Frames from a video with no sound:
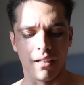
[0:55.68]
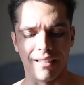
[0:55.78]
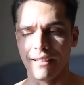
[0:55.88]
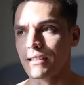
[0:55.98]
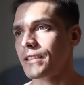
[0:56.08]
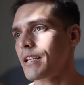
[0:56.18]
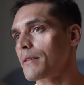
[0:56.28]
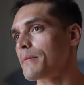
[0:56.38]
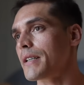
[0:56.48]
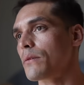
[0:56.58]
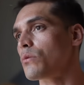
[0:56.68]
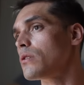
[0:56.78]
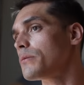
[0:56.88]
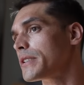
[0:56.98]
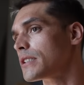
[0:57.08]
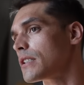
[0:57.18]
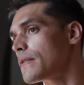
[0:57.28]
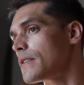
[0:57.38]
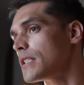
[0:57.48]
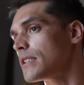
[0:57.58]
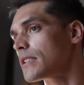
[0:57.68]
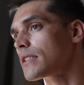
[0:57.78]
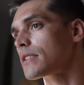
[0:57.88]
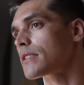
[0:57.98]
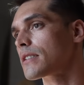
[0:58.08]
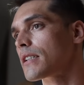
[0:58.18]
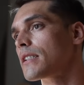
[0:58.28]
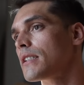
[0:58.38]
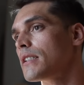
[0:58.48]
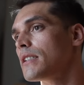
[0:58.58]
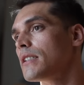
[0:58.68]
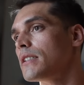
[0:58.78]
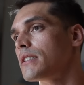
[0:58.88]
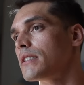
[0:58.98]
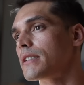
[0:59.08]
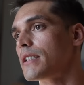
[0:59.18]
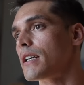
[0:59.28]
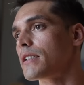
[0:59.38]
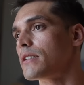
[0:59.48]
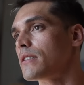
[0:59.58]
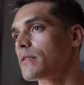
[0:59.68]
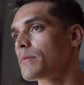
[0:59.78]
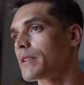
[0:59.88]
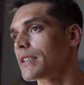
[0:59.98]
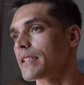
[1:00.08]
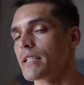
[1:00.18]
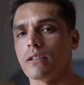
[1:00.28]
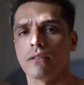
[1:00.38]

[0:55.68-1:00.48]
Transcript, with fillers: it looks like my room service just got here. Bloody